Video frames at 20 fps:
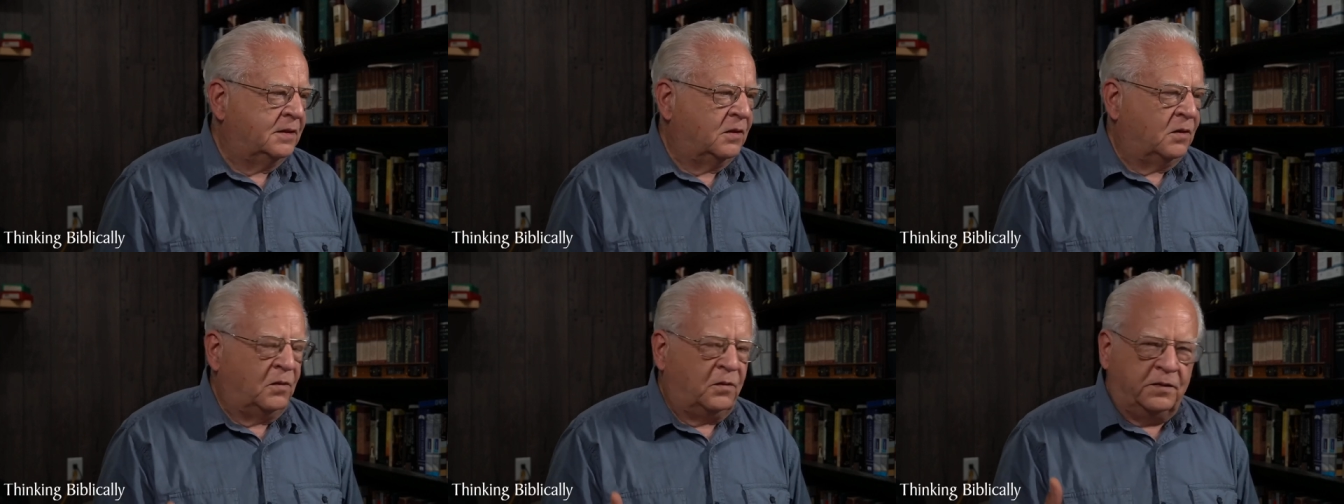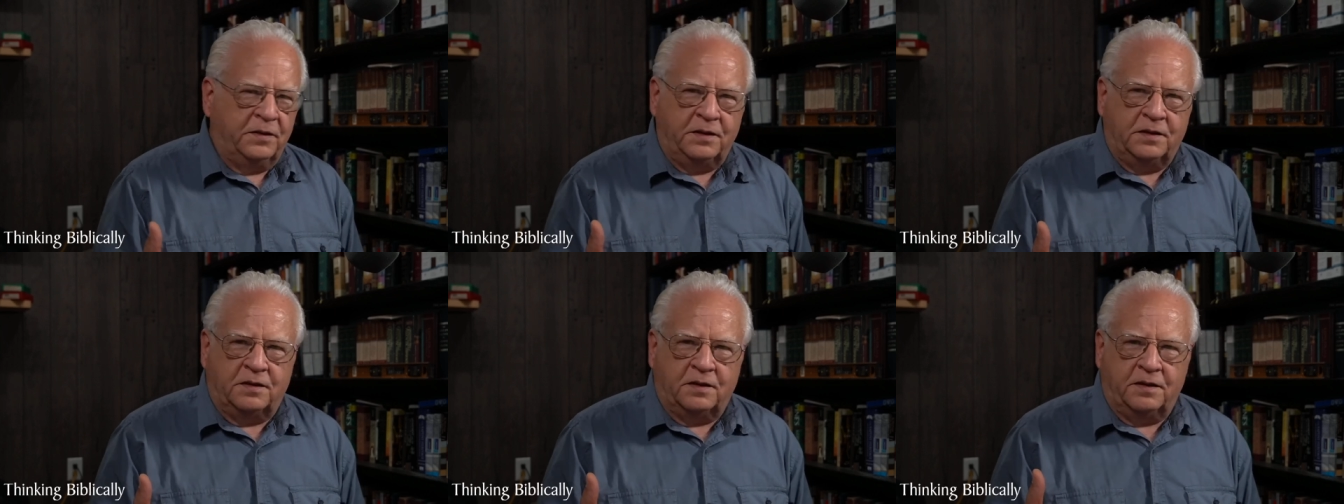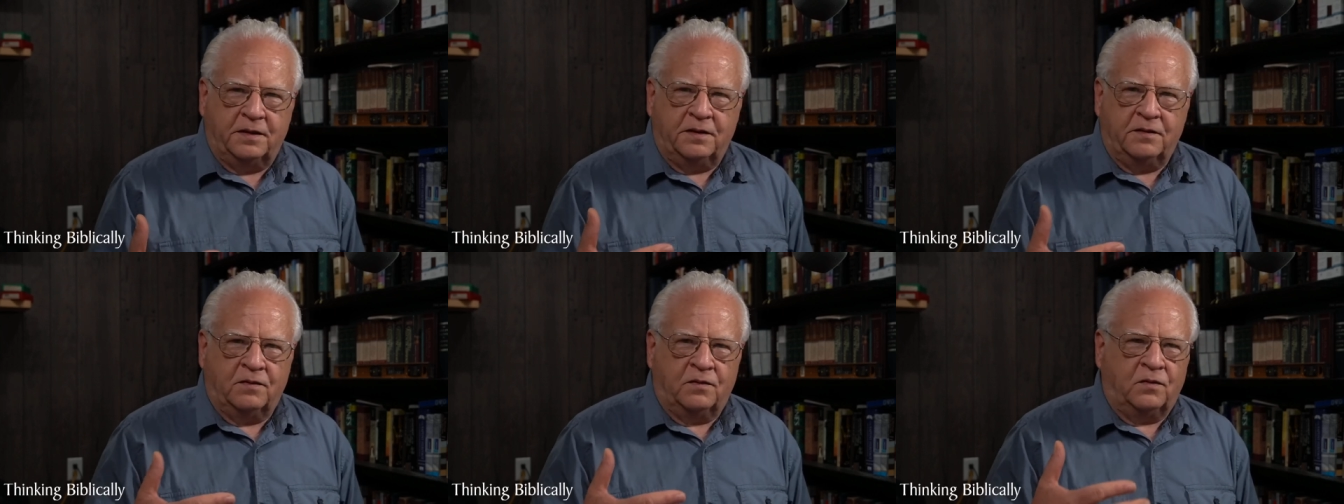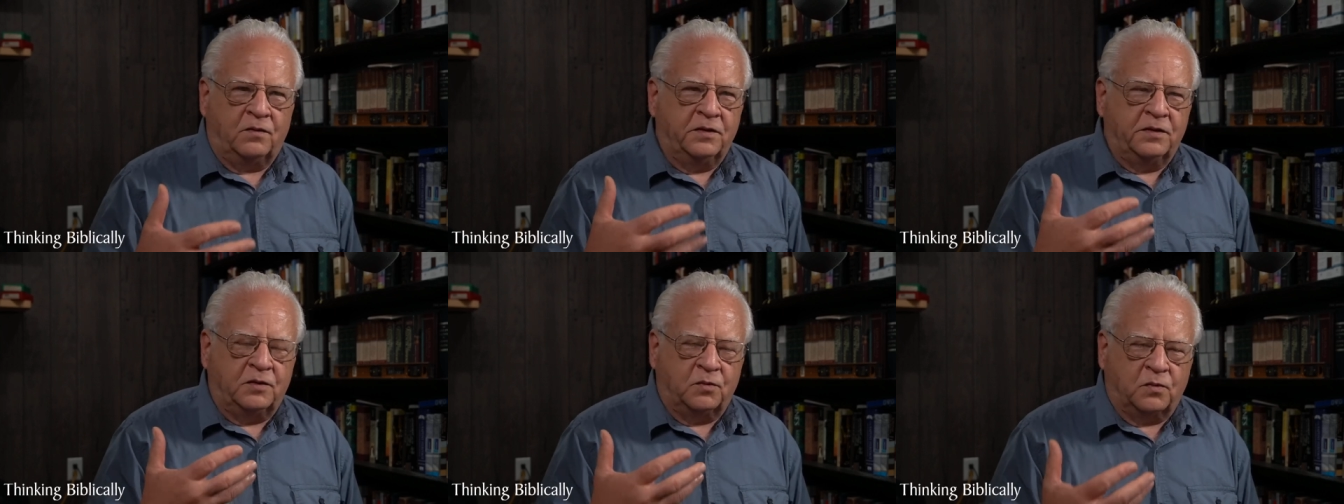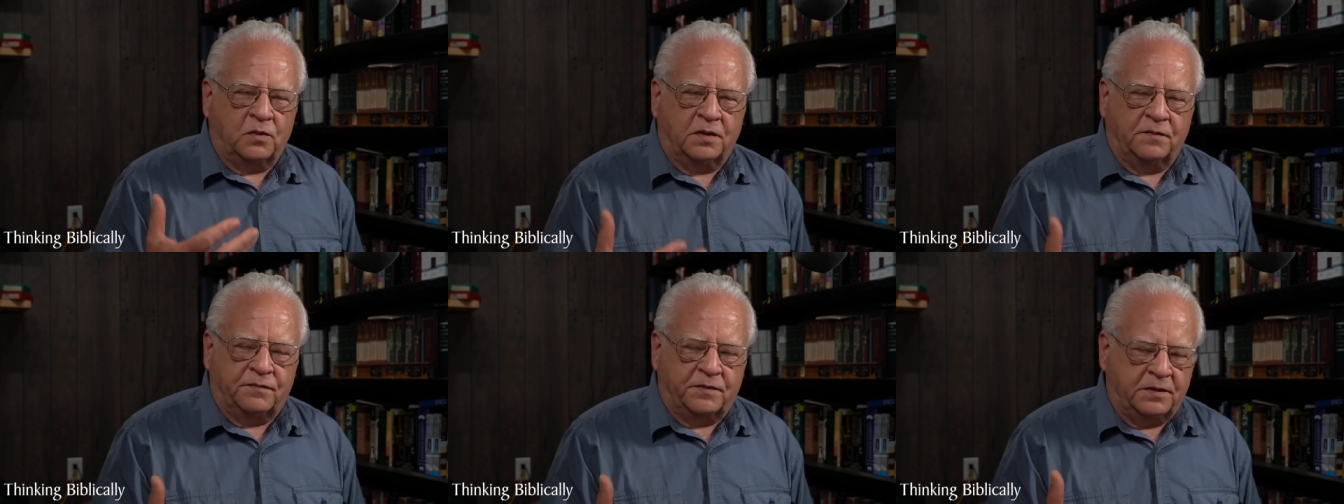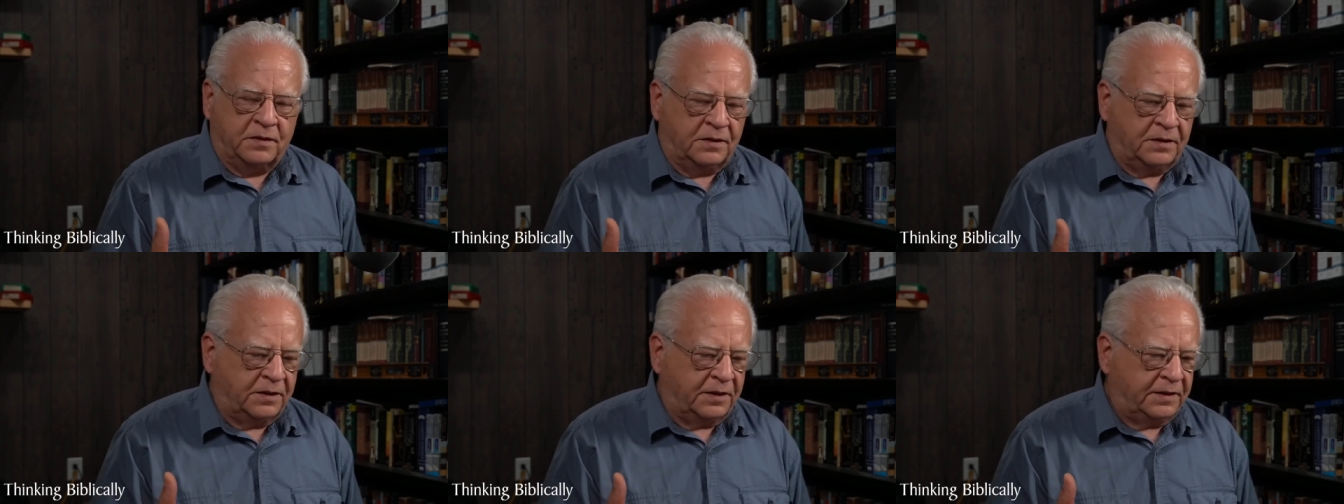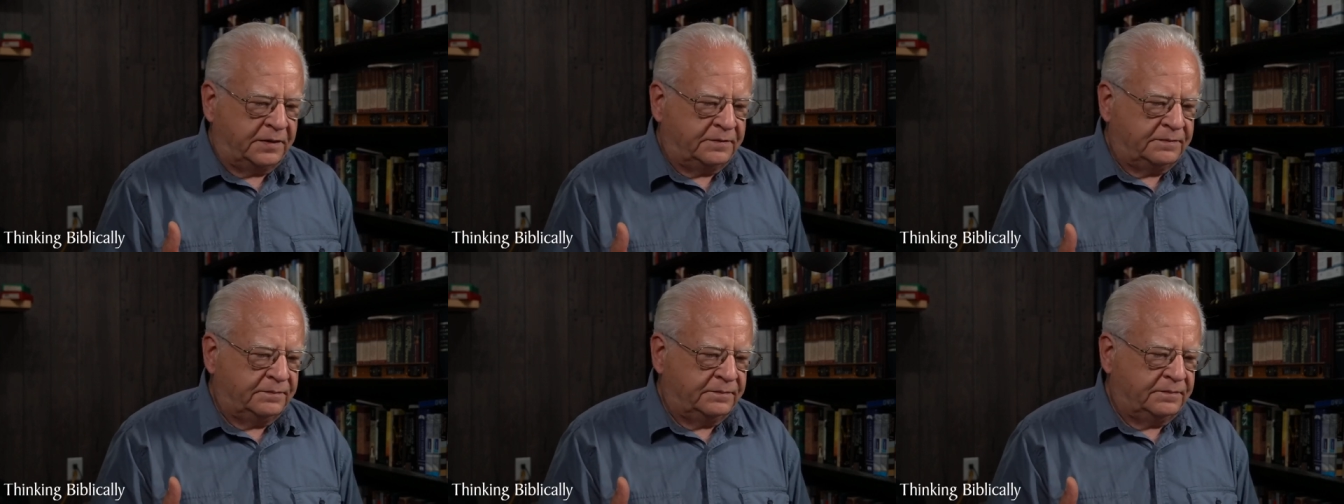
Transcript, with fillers: only the only the word of God